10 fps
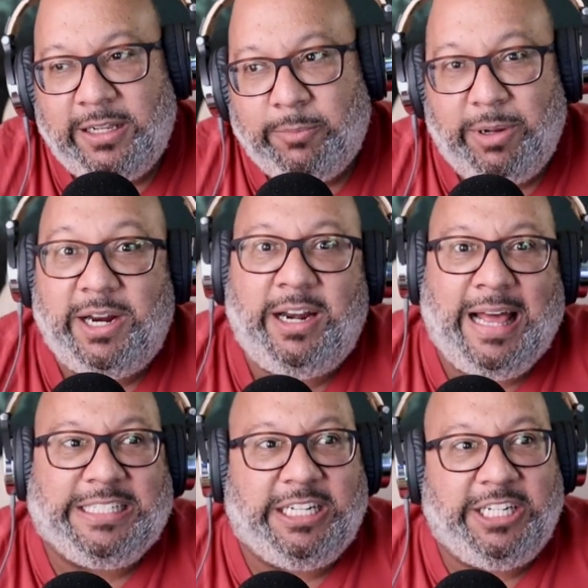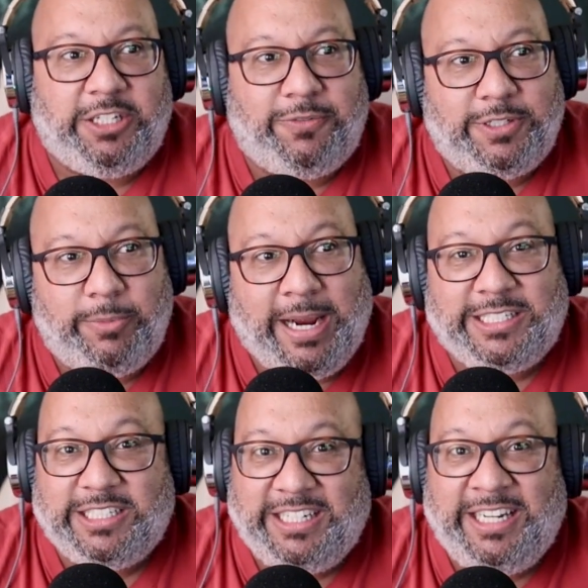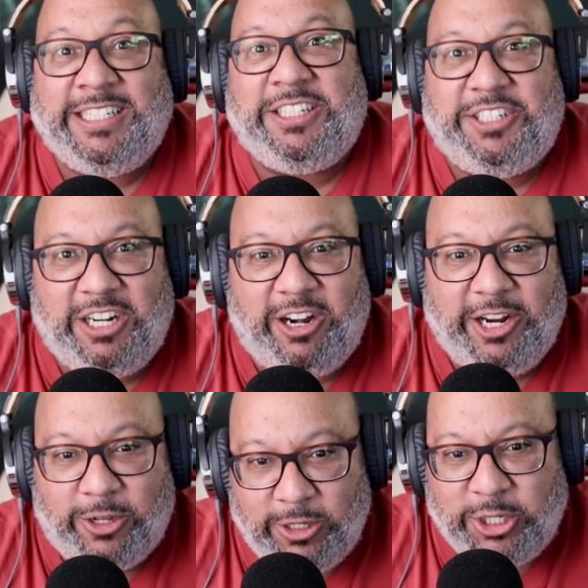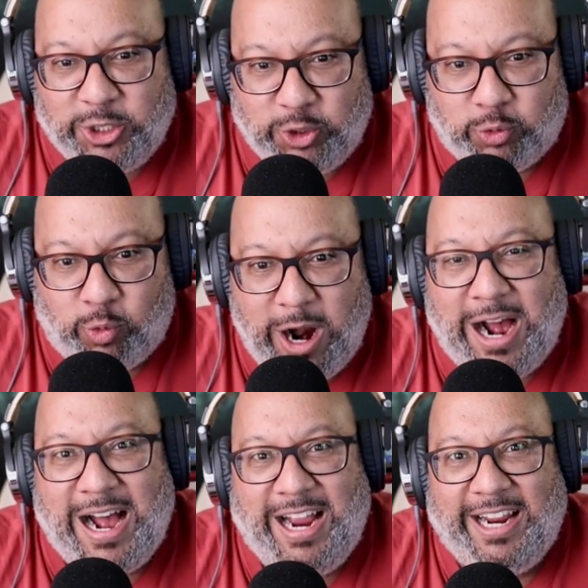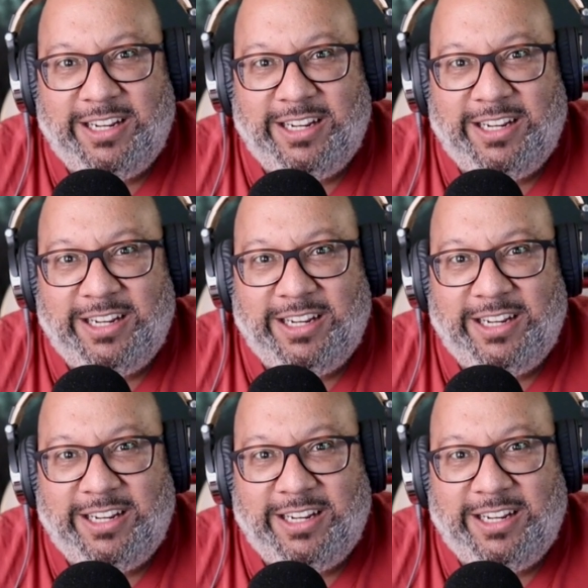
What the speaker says: But none of that's an issue for Sebastian because he eats his cereal dry,